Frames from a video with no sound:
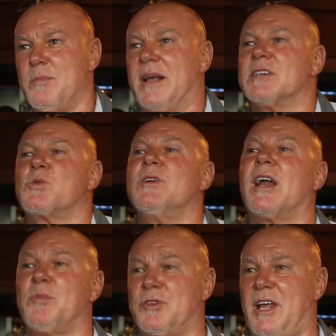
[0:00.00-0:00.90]
Because we're
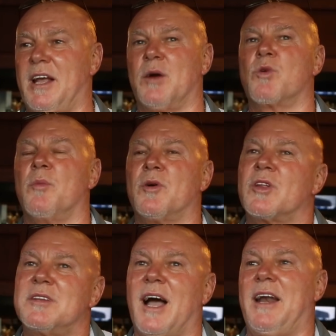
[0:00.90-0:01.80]
not about takeout, we're about
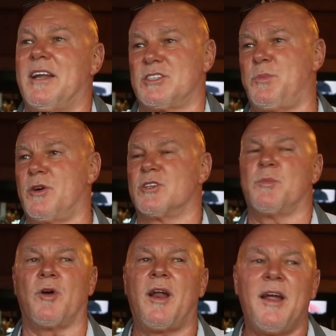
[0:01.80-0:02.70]
the dining experience,
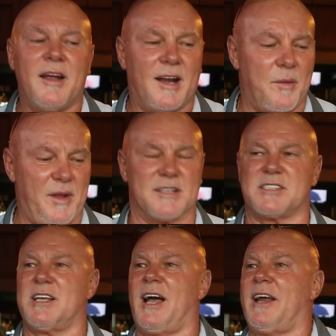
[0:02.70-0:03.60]
about coming
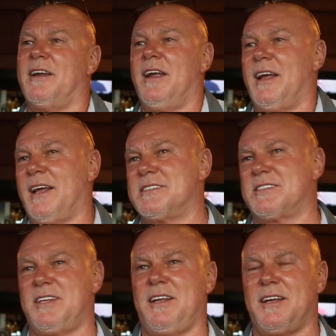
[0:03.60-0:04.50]
inside.
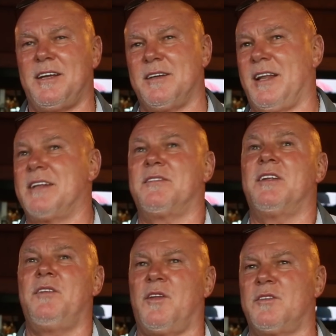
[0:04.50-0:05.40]
It's
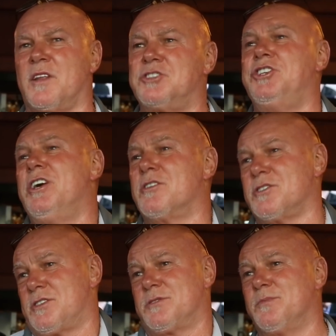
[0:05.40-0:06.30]
the
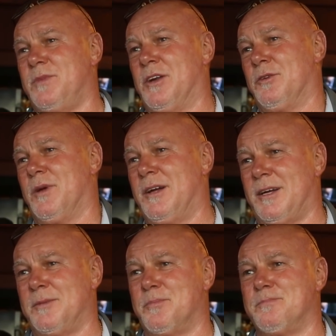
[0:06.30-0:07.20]
Cheers, you
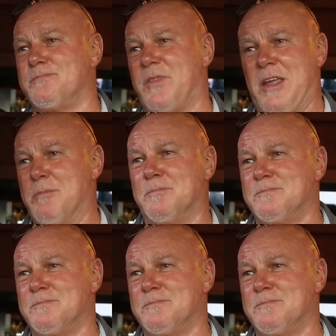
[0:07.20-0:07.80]
know, theme.